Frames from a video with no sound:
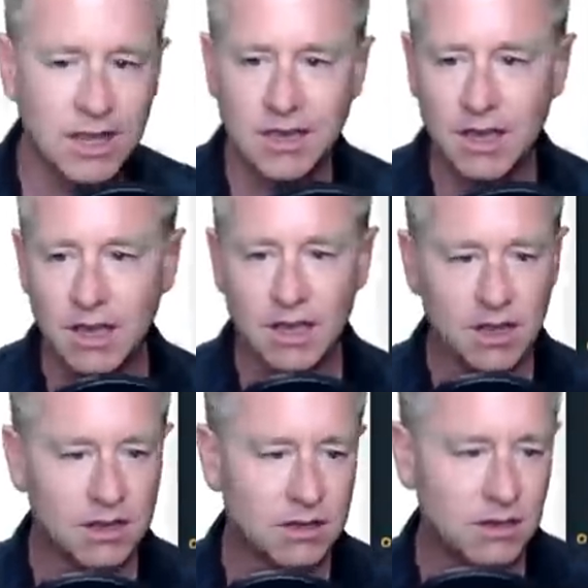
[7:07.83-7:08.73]
like
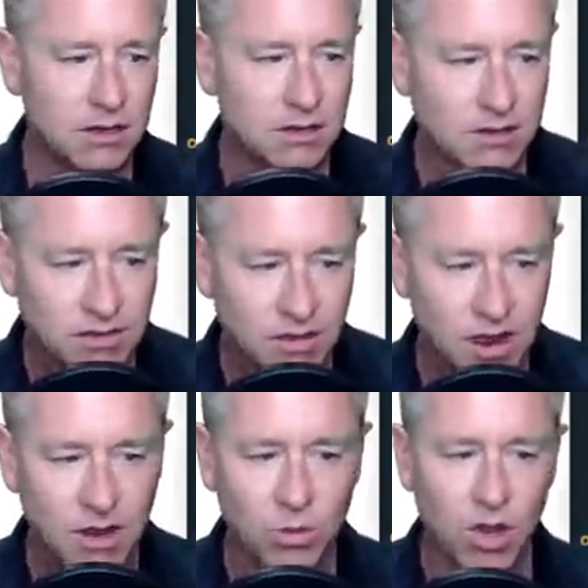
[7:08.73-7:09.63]
uh,
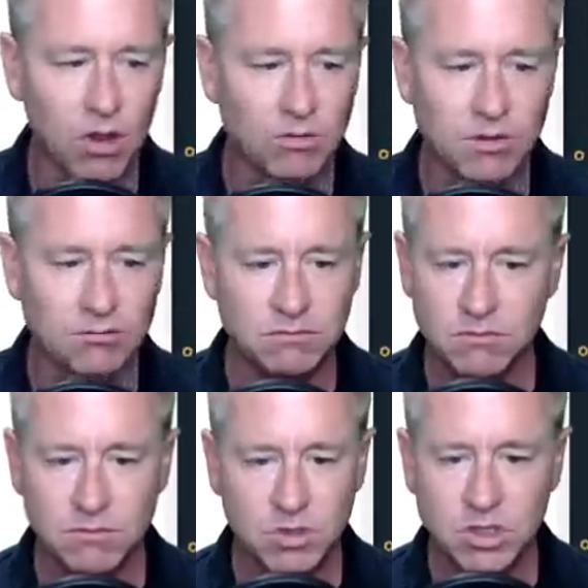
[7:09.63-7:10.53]
Tesla, here we go.
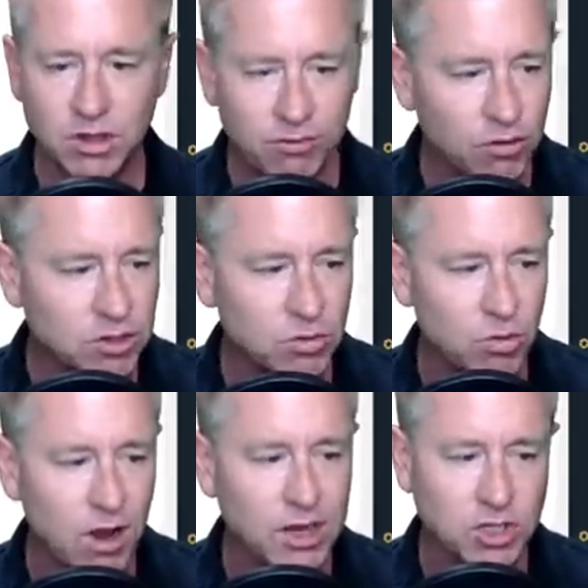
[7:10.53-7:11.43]
Deliveries
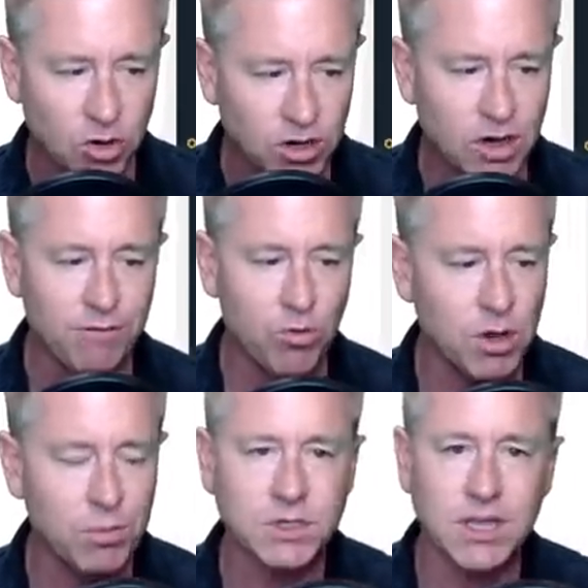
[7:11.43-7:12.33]
will rise thirty to
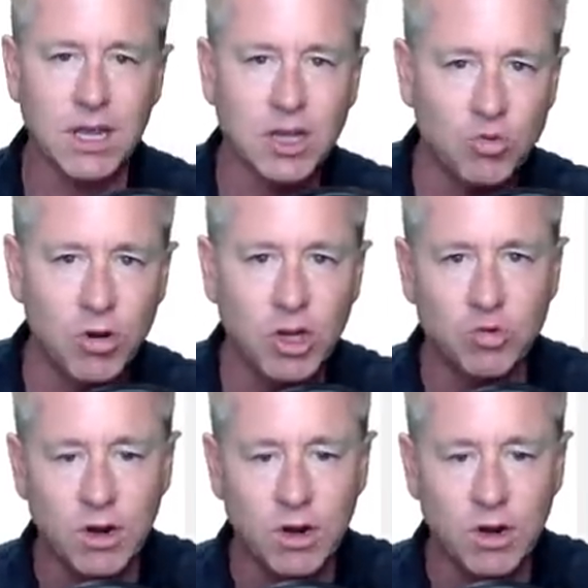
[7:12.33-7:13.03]
forty percent in twenty